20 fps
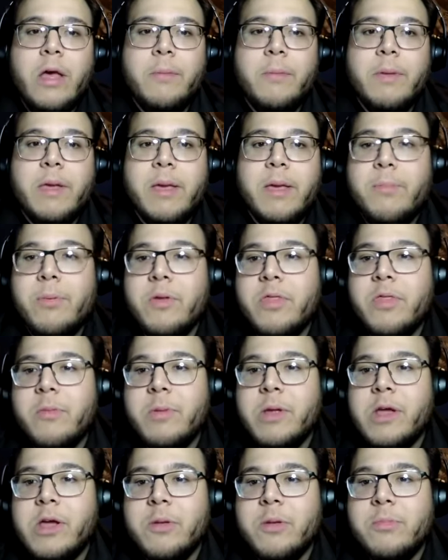He put
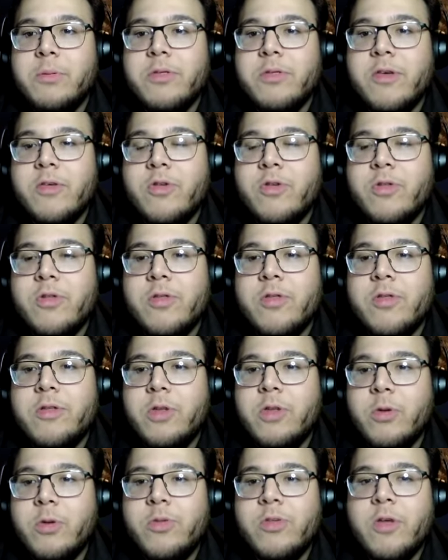them in good positions to
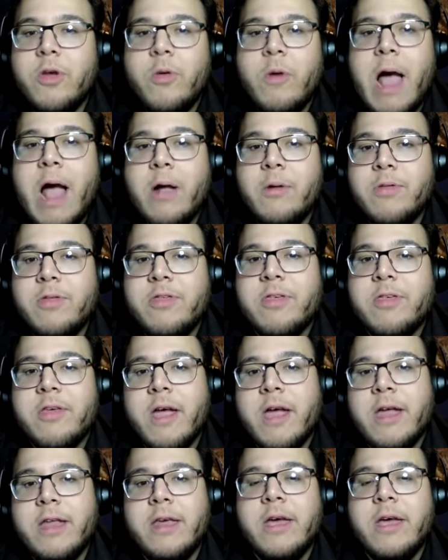do so
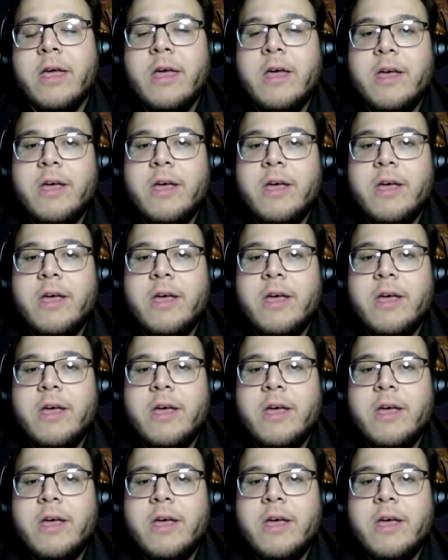outside